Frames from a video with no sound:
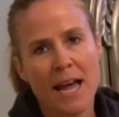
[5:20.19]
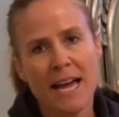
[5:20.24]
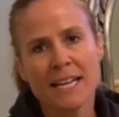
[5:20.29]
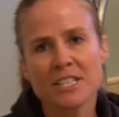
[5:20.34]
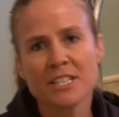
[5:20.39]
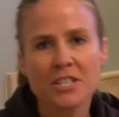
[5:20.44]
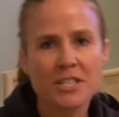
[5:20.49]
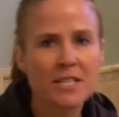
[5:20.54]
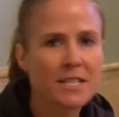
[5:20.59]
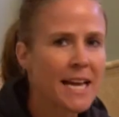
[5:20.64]

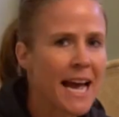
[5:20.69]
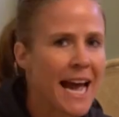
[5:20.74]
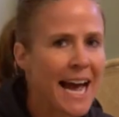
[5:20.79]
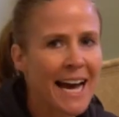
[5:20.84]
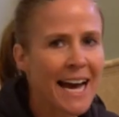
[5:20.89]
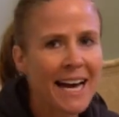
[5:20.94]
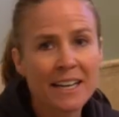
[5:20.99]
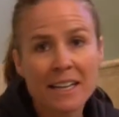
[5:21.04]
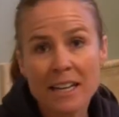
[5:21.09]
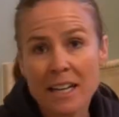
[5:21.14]
And just to
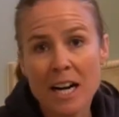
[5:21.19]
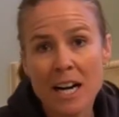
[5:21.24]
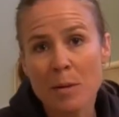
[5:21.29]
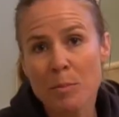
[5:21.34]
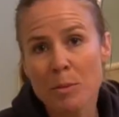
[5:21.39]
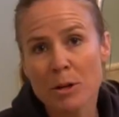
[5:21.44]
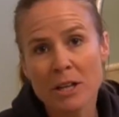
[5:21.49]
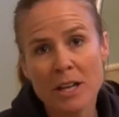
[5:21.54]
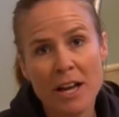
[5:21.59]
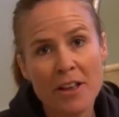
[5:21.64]
add a
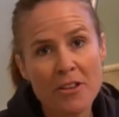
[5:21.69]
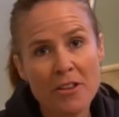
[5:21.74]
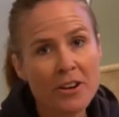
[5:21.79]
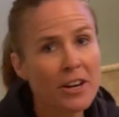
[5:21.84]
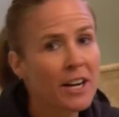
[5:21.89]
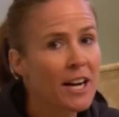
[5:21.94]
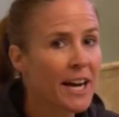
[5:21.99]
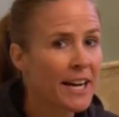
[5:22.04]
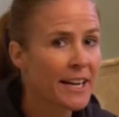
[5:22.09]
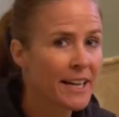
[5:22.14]
couple
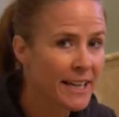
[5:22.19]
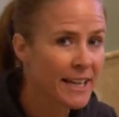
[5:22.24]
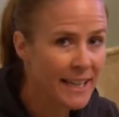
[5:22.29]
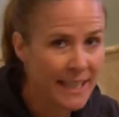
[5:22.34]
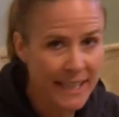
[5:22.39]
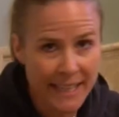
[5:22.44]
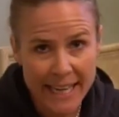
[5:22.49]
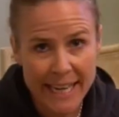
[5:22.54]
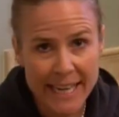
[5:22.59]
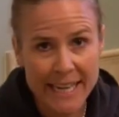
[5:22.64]
other kind of
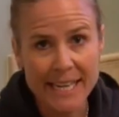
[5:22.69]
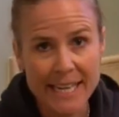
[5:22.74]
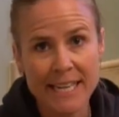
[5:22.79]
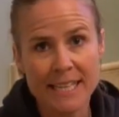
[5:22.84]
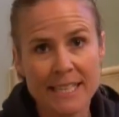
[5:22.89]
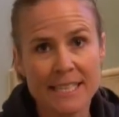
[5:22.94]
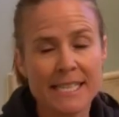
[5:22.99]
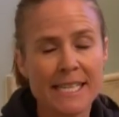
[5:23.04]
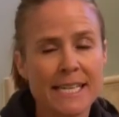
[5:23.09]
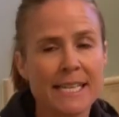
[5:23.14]

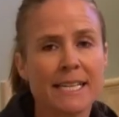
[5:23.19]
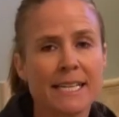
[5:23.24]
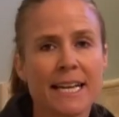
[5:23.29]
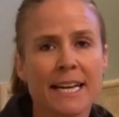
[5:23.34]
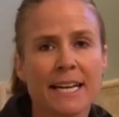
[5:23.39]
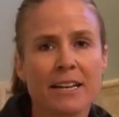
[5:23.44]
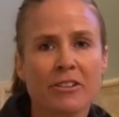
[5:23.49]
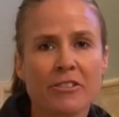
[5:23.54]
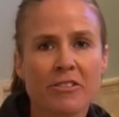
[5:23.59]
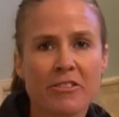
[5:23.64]
Canadian
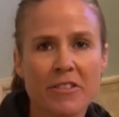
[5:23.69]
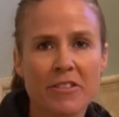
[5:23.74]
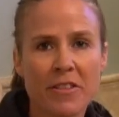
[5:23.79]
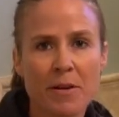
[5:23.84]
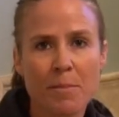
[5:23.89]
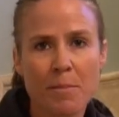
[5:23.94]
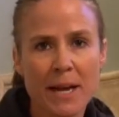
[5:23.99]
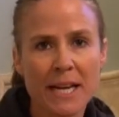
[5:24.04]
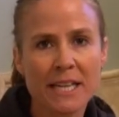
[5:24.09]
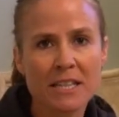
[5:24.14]
details to
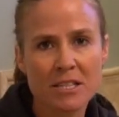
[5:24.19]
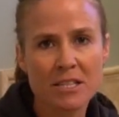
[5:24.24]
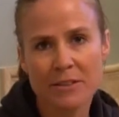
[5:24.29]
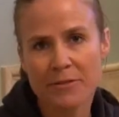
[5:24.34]
the mix,